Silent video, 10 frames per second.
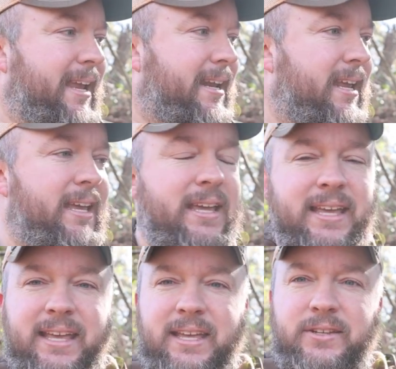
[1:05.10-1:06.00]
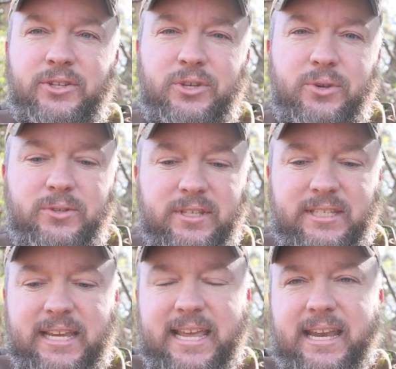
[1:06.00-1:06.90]
in to use this
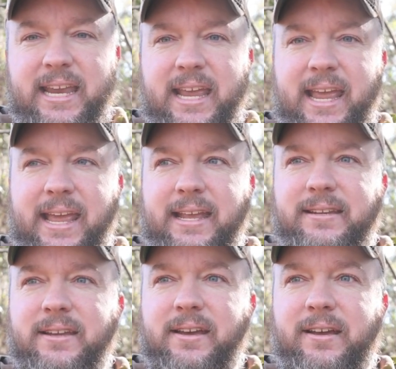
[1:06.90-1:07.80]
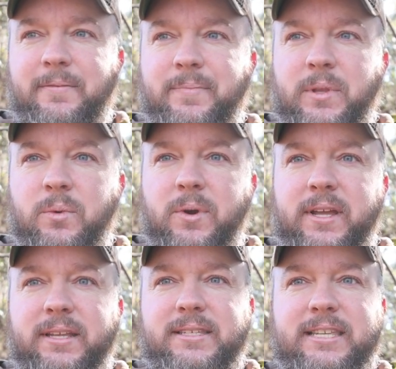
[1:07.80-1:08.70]
den. And
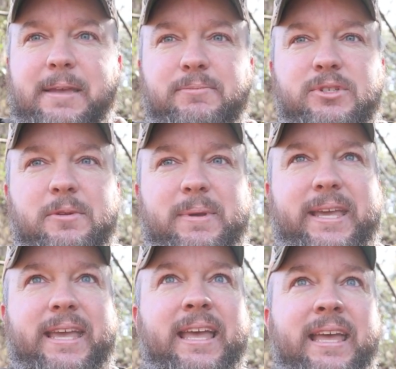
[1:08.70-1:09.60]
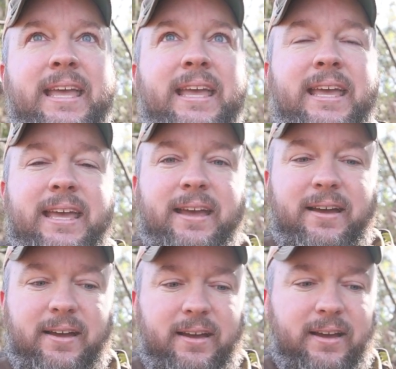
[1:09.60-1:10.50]
what seems to be
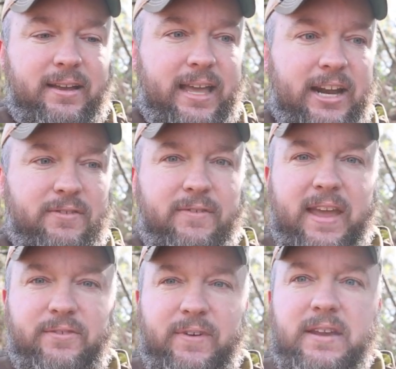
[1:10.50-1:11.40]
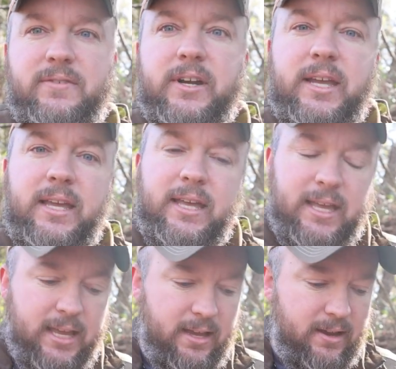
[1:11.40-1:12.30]
kind of a fan favorite,
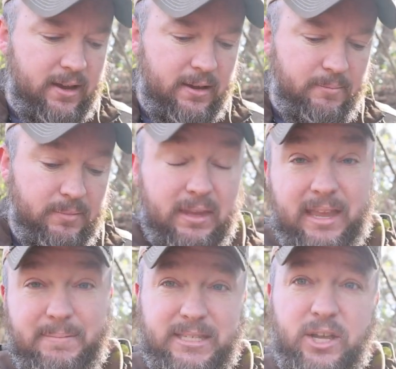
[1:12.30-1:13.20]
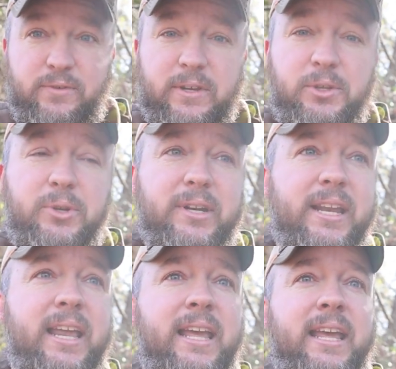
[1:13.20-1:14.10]
myself
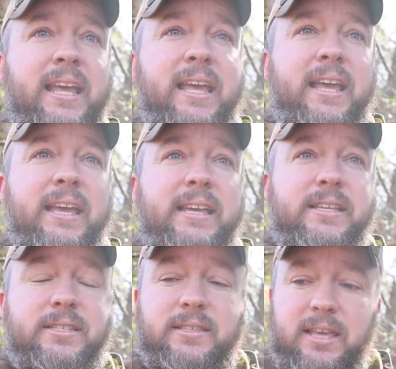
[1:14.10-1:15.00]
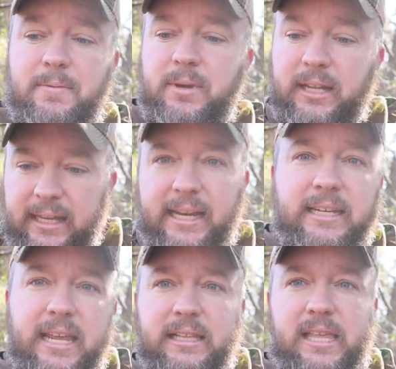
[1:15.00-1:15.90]
included, is them
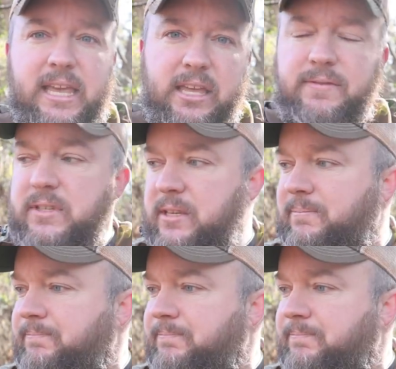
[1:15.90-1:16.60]
collecting leaves,